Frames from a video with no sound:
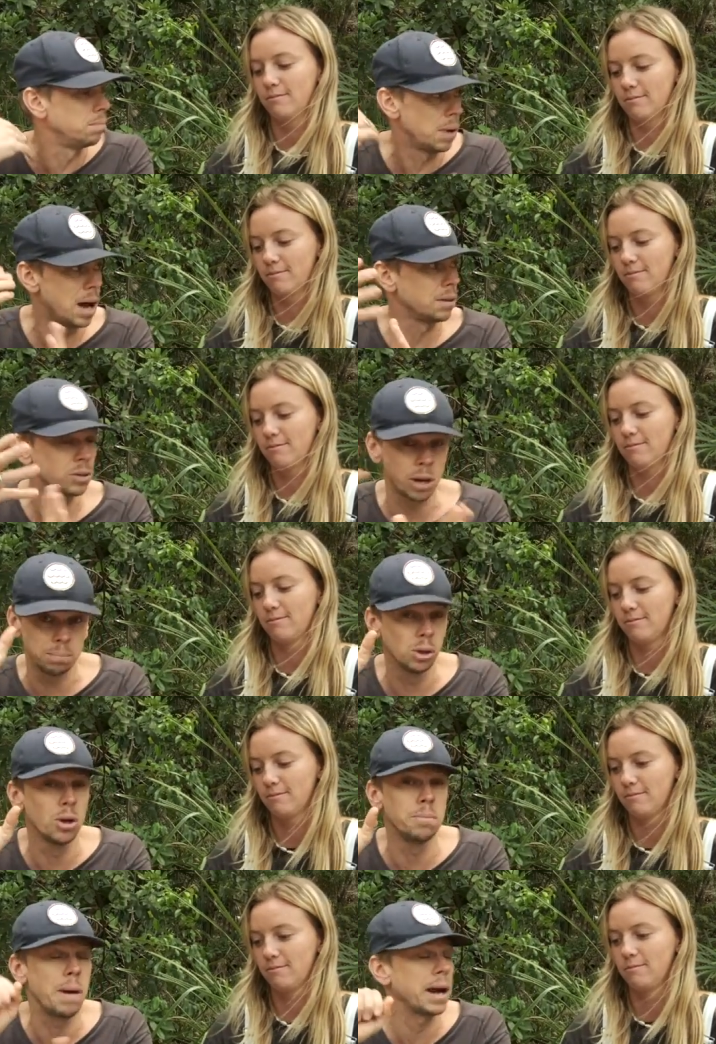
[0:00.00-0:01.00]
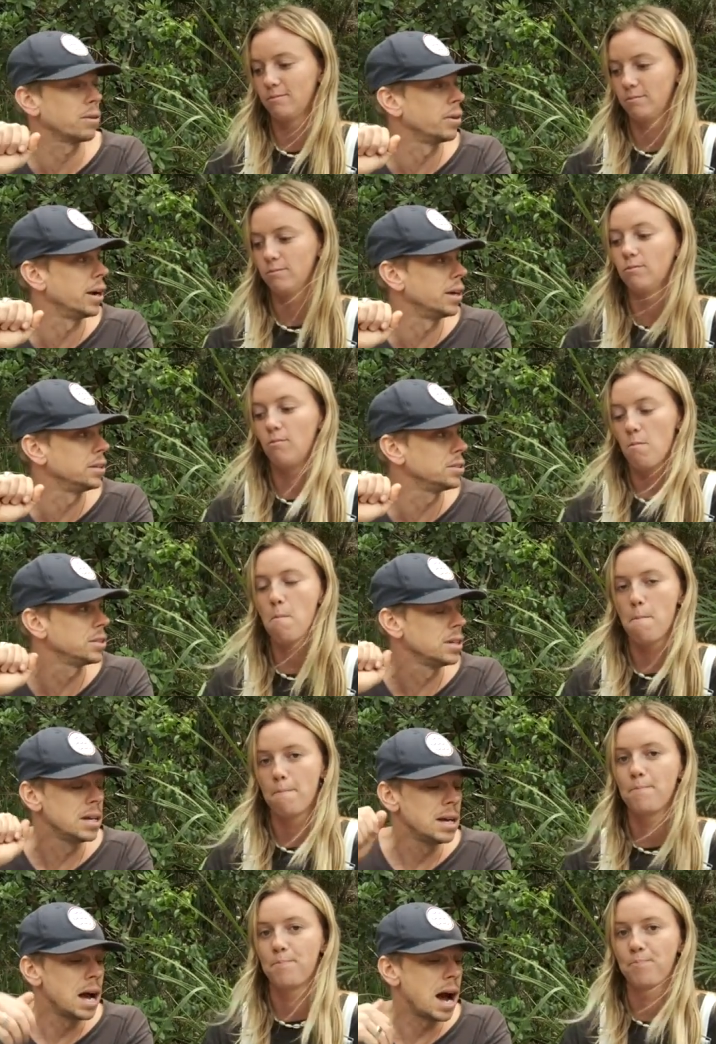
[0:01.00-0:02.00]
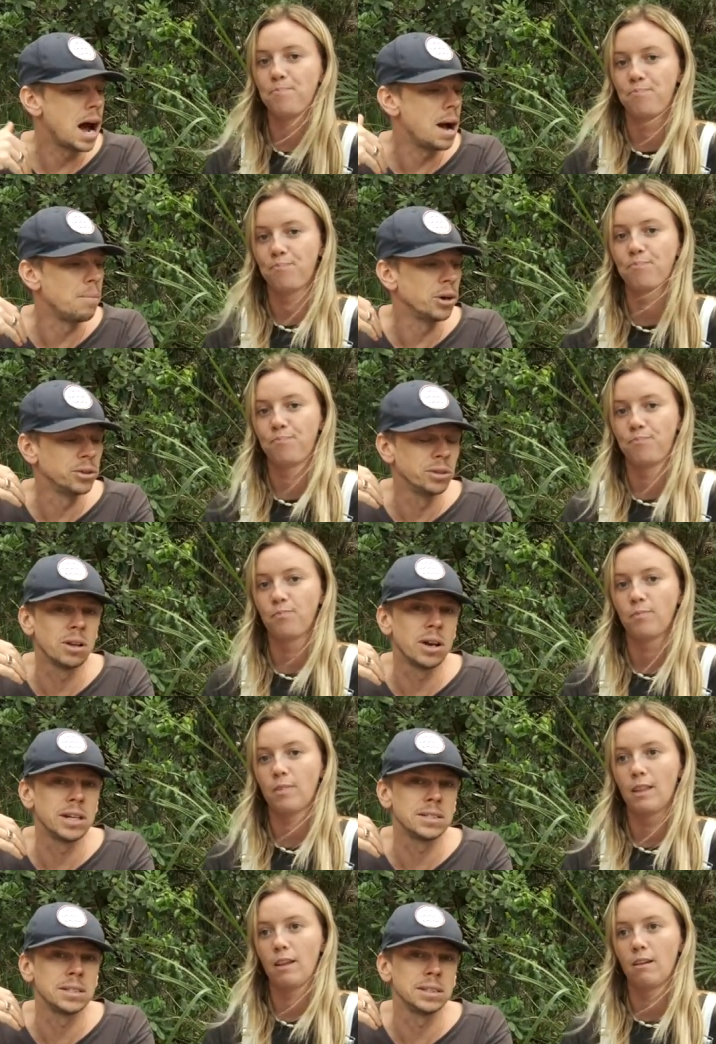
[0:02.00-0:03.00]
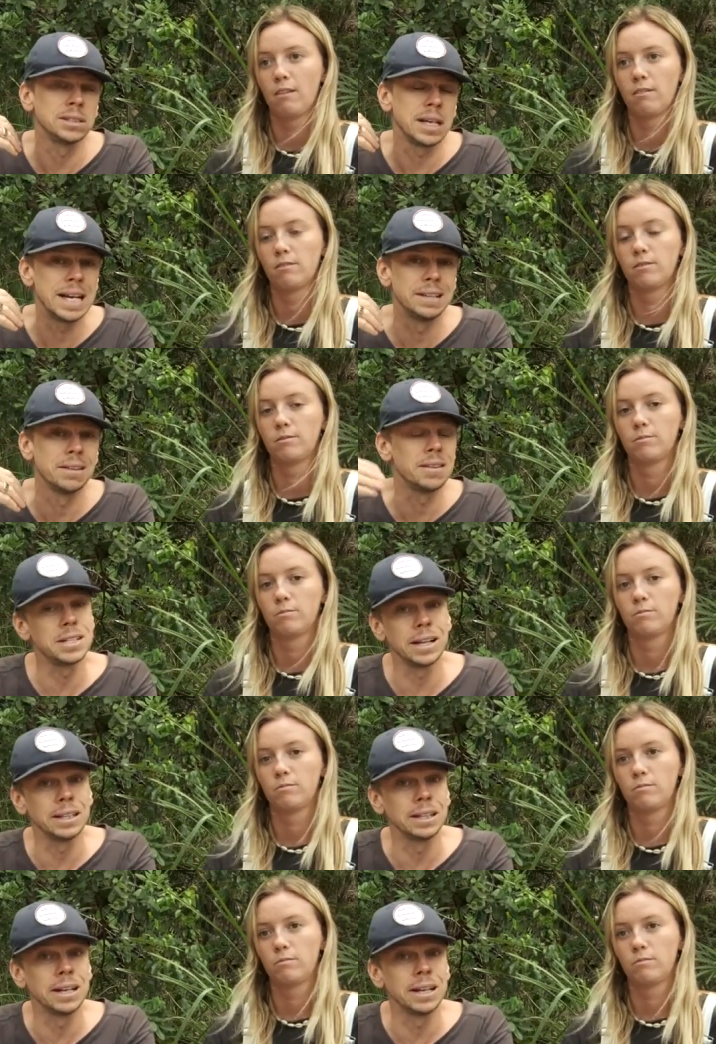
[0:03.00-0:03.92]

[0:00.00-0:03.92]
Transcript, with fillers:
Speaker 1: uh, kind of blurred backgrounds mm -hmm. um, by utilizing either the tele